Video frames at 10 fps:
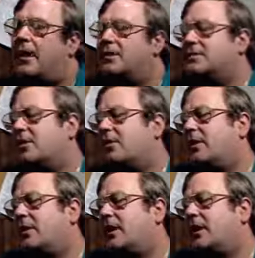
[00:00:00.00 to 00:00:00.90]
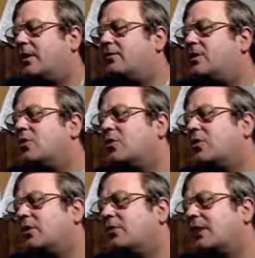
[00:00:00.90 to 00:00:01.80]
So if you
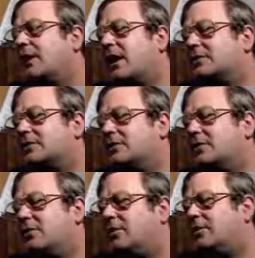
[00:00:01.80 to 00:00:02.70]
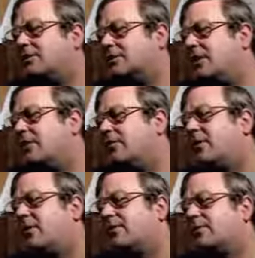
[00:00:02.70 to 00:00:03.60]
could reconstitute yourself
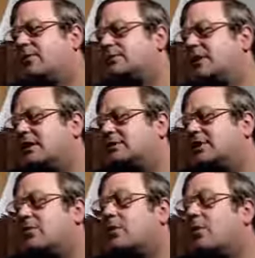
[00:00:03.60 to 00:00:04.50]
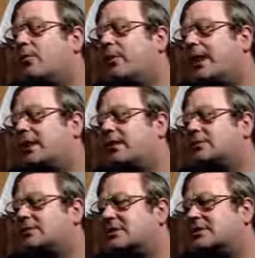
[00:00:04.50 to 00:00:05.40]
from, say, 0 back up
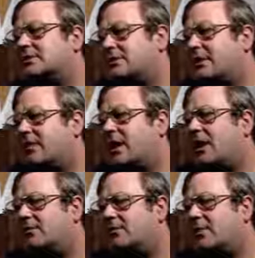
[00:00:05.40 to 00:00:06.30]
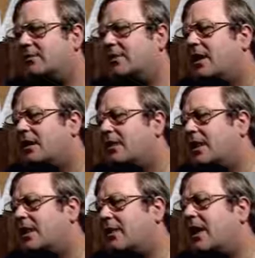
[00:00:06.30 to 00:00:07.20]
to 600 or 700,
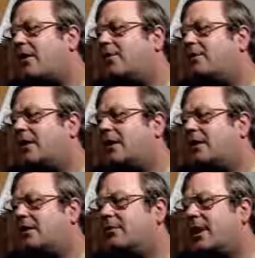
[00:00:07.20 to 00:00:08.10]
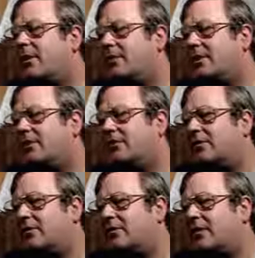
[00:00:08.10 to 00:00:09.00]
now that would be, in my opinion,
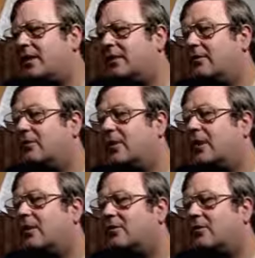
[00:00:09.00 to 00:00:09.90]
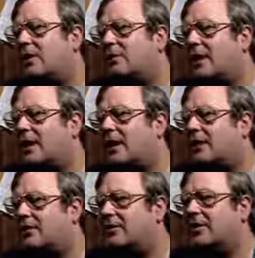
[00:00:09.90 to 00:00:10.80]
some effective treatment. I'd
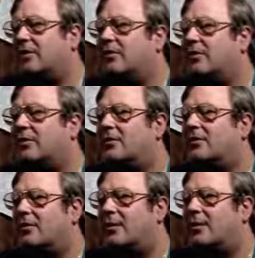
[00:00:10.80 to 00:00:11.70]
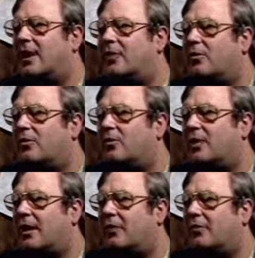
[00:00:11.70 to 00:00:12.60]
like to see the results of anybody who could do
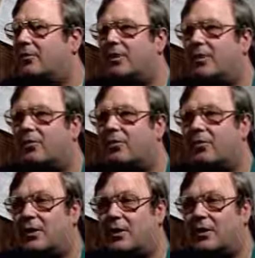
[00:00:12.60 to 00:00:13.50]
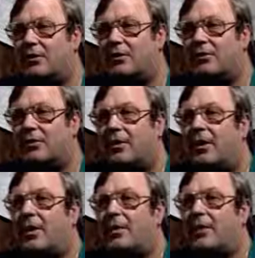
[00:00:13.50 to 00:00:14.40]
that over 10 or 14 years.
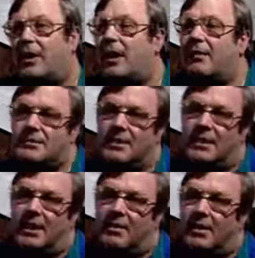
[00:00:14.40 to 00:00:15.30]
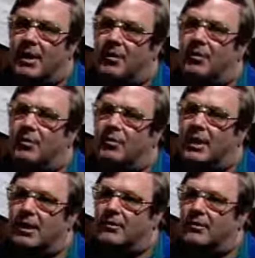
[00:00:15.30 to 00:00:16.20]
But I haven't seen anybody who can
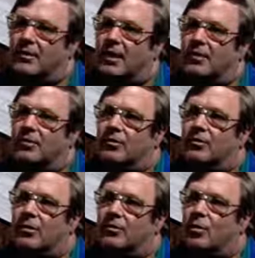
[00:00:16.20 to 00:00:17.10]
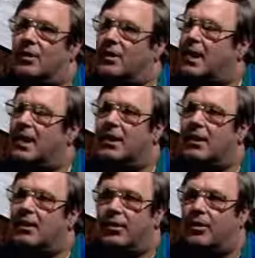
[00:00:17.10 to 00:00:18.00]
get those kinds of results with any
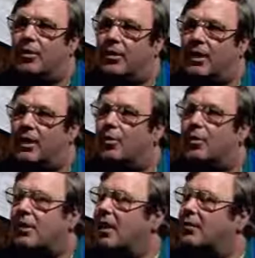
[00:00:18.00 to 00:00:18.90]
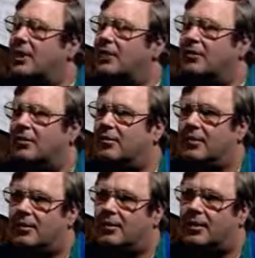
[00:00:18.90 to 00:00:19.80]
kind of therapy or combination of
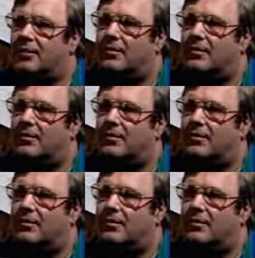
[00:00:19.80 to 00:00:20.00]
therapies.